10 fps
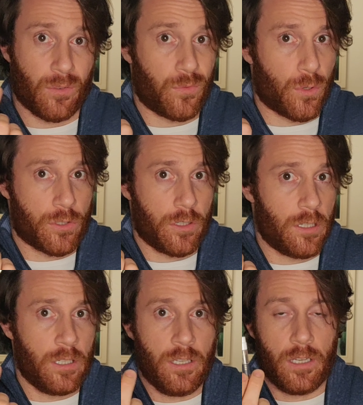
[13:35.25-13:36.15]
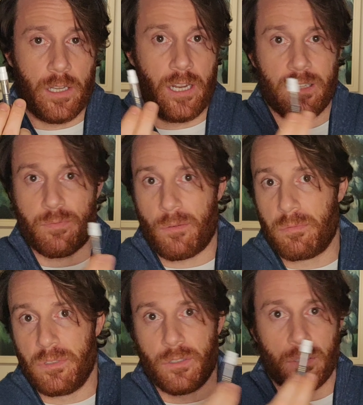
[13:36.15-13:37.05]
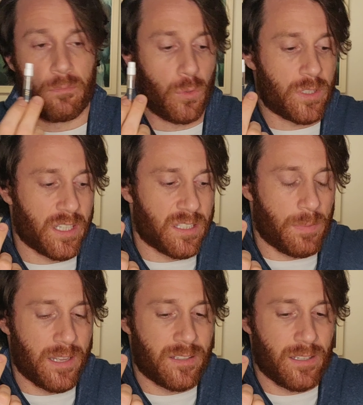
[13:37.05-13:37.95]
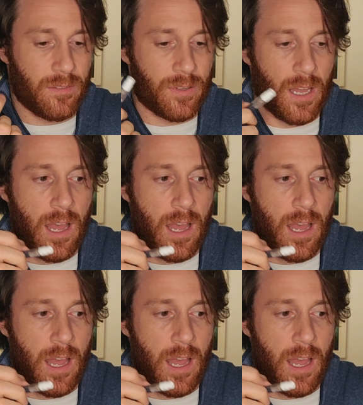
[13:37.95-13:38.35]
Unfortunately, it is probably the most expensive,